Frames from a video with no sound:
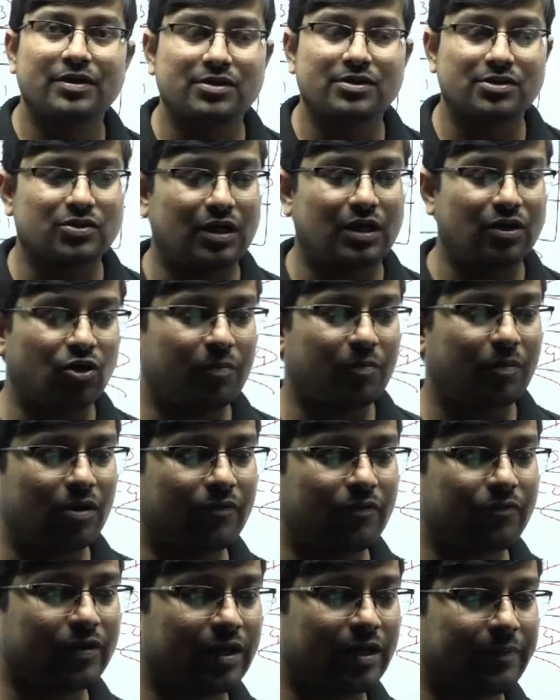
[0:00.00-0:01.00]
So I hope all
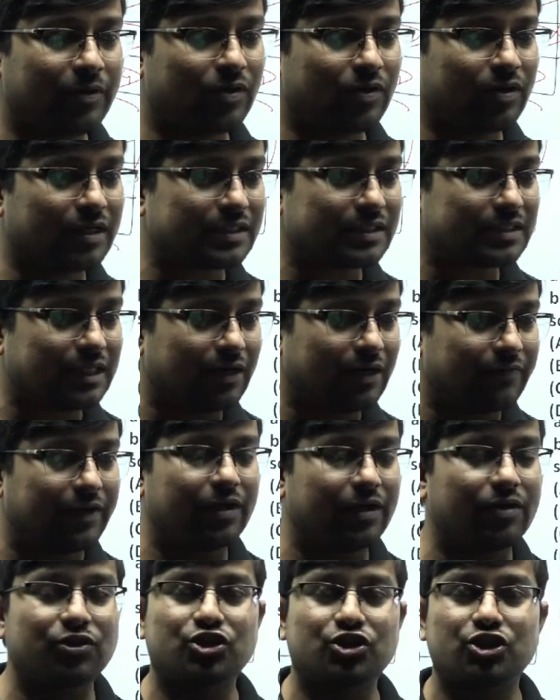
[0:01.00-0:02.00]
of you are able to understand. Very good